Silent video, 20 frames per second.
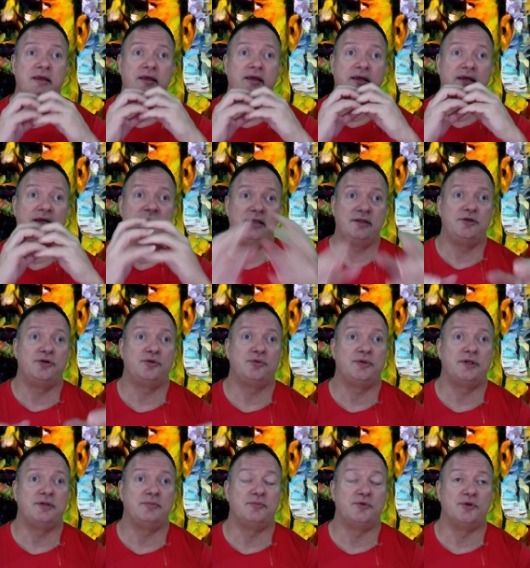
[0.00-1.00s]
and you
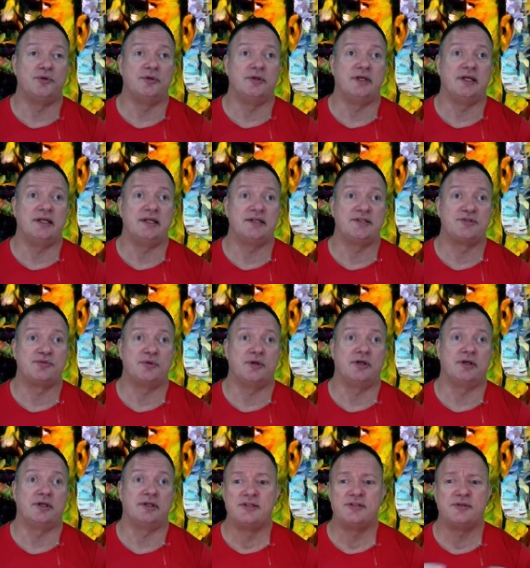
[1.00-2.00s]
create more
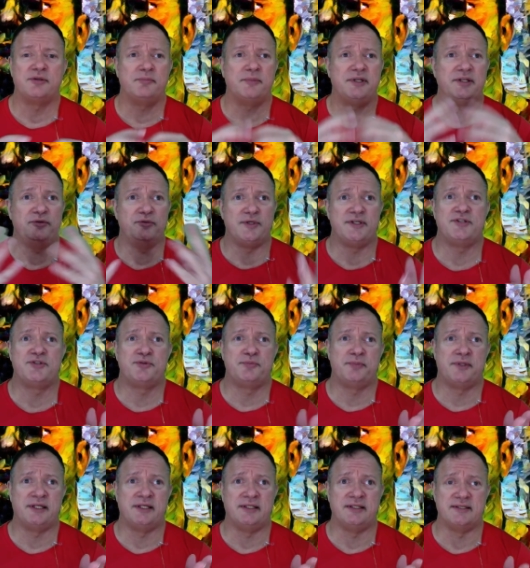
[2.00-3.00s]
SROCKET. So there are many ways to
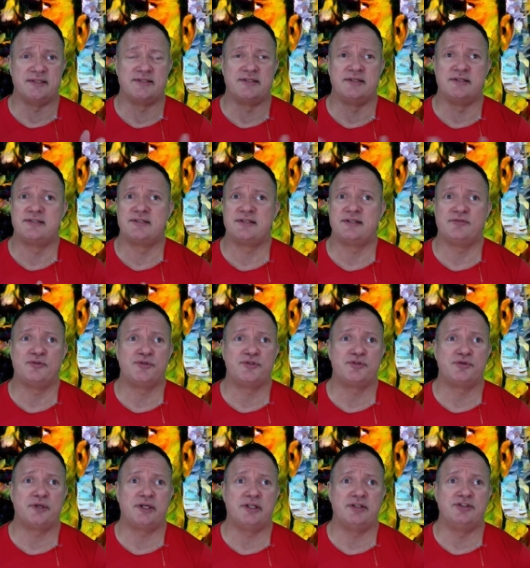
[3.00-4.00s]
play this. There's several
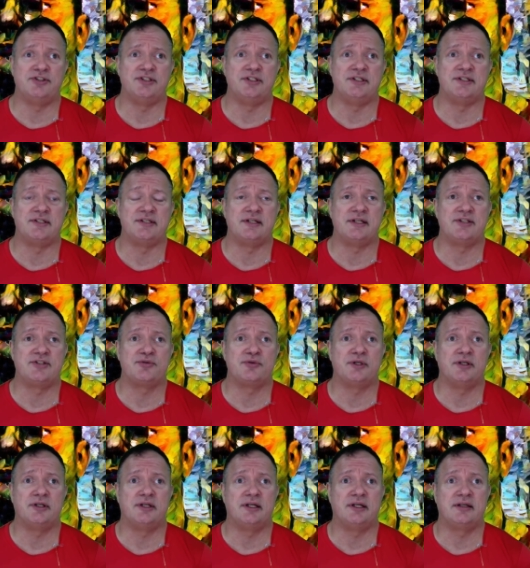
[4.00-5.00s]
strategies, and that's
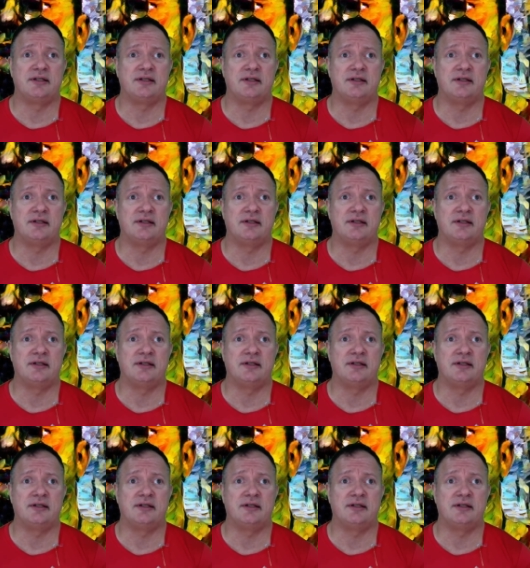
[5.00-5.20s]
why, like,